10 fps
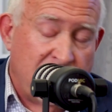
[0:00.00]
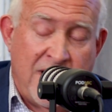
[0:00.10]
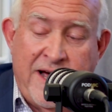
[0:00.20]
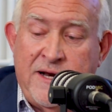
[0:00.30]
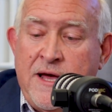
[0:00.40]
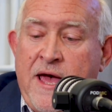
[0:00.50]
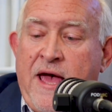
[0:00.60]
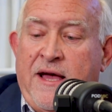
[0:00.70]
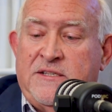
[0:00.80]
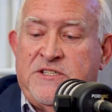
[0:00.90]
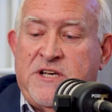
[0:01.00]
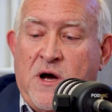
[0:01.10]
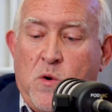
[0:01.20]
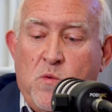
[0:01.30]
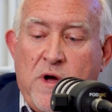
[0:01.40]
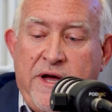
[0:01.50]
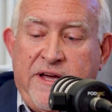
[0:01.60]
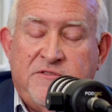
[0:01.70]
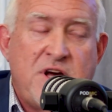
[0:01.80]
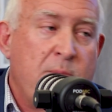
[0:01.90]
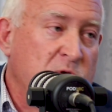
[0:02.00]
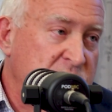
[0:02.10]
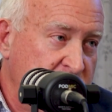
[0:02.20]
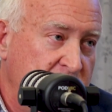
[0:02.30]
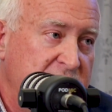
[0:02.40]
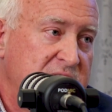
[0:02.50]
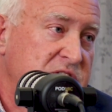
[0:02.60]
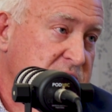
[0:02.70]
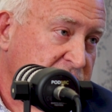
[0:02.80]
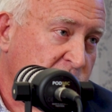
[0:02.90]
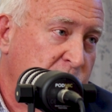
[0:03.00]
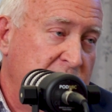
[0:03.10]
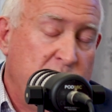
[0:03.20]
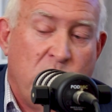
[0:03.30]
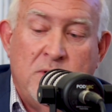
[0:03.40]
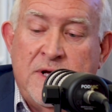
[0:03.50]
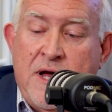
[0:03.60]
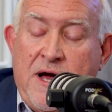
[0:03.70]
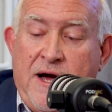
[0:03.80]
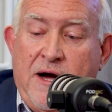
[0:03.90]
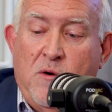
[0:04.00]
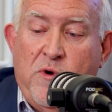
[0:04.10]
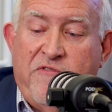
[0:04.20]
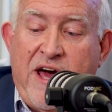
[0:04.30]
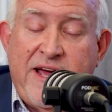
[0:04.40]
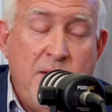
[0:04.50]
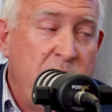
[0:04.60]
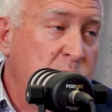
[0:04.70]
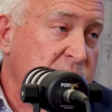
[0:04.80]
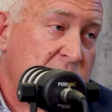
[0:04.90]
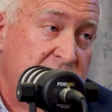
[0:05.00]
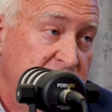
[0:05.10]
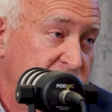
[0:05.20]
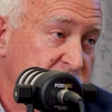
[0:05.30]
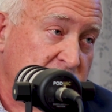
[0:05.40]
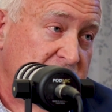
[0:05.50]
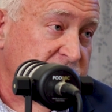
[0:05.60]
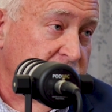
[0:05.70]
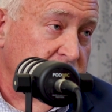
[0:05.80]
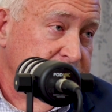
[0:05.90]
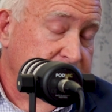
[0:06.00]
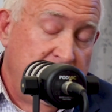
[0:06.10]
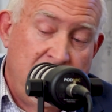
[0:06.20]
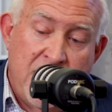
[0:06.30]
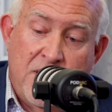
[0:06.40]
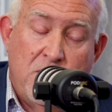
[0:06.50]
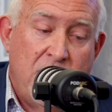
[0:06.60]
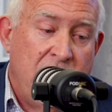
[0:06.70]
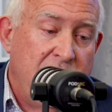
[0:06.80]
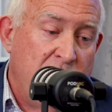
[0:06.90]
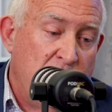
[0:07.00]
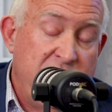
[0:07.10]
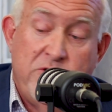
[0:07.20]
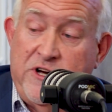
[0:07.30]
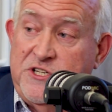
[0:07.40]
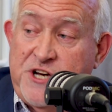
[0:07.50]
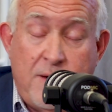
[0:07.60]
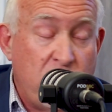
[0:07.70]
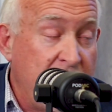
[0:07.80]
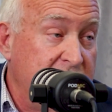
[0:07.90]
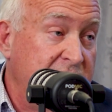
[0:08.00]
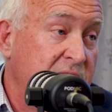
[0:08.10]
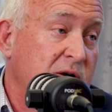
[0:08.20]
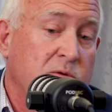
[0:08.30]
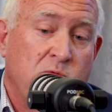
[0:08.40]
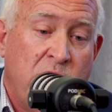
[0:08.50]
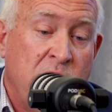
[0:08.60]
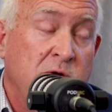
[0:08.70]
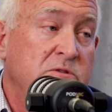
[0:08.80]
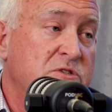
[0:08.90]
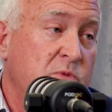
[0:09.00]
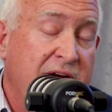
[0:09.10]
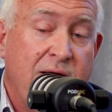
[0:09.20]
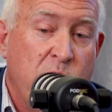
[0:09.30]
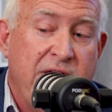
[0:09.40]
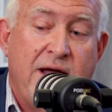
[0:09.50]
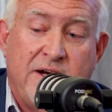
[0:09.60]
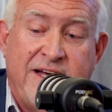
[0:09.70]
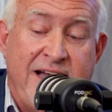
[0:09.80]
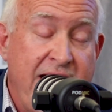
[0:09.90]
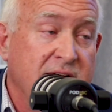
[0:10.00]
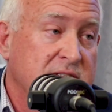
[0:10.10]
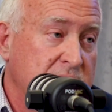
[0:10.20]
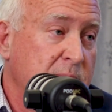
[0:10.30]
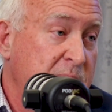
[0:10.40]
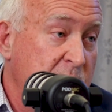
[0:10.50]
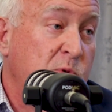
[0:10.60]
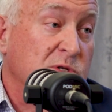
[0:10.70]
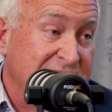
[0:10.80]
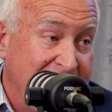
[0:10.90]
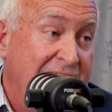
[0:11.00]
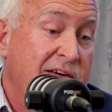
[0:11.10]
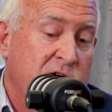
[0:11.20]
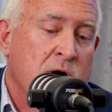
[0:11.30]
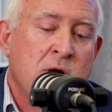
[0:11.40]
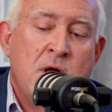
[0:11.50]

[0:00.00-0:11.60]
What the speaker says: Right? And so it gives opportunities for people. We've got to keep up with our infrastructure, and we do a good job around here. Roads, we got to connect people together.